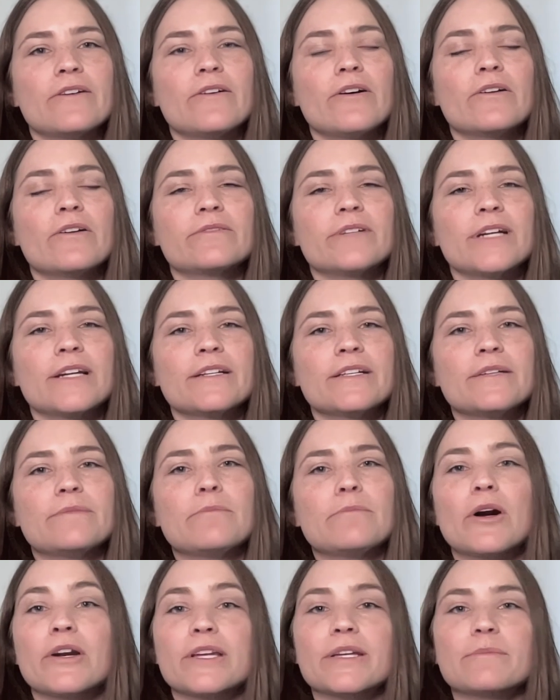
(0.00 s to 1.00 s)
already,
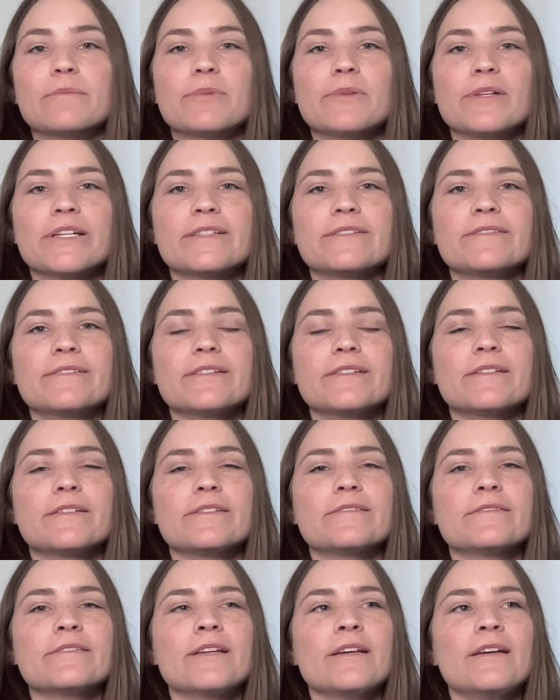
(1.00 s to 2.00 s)

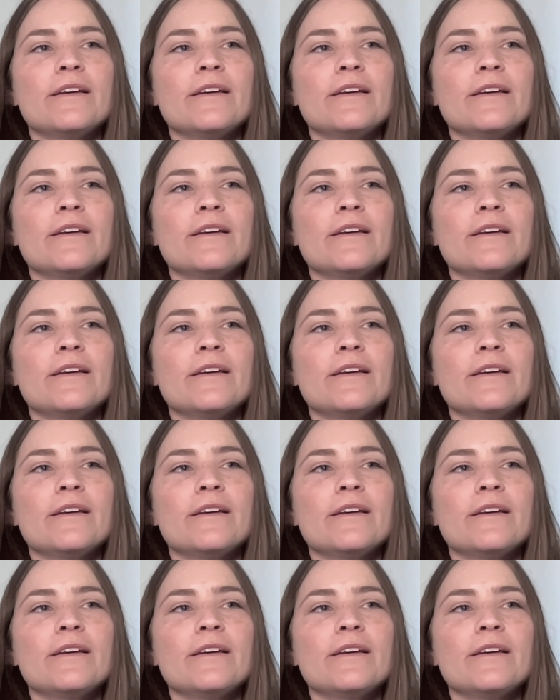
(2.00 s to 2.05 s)
marketplaces,